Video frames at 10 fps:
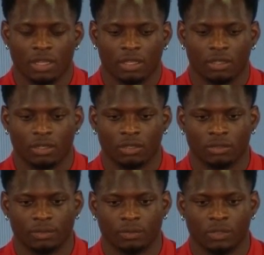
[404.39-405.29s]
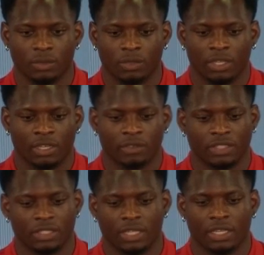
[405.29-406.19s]
You know, we love
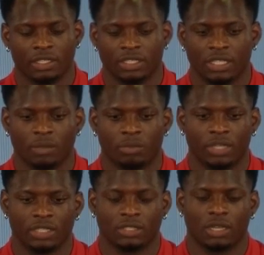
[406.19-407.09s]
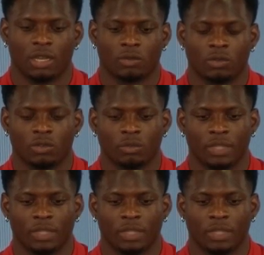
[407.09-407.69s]
the energy he brings to our room,